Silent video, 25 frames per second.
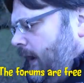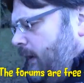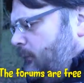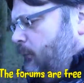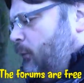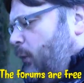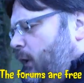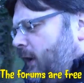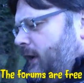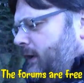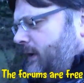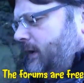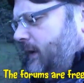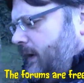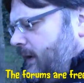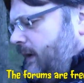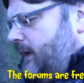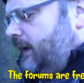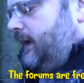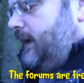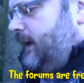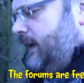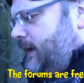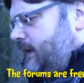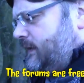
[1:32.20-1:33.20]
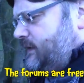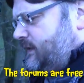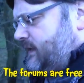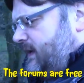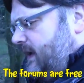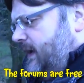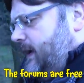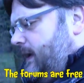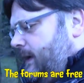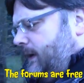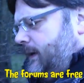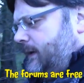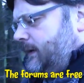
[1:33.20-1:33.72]
One is
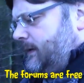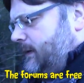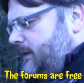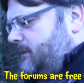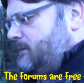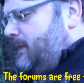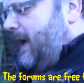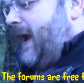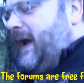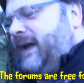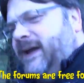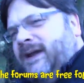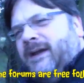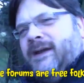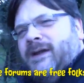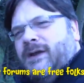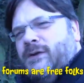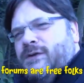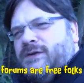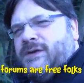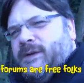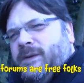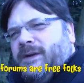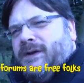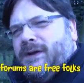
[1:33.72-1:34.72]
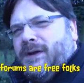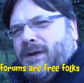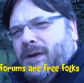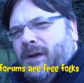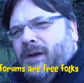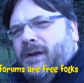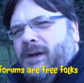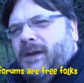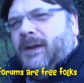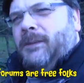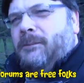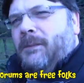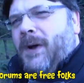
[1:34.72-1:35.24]
Mac, who's doing a
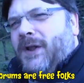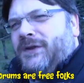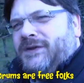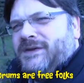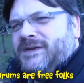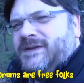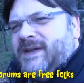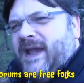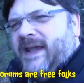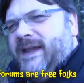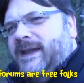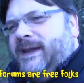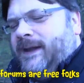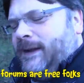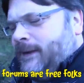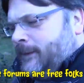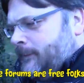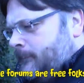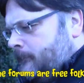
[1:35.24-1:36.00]
modern take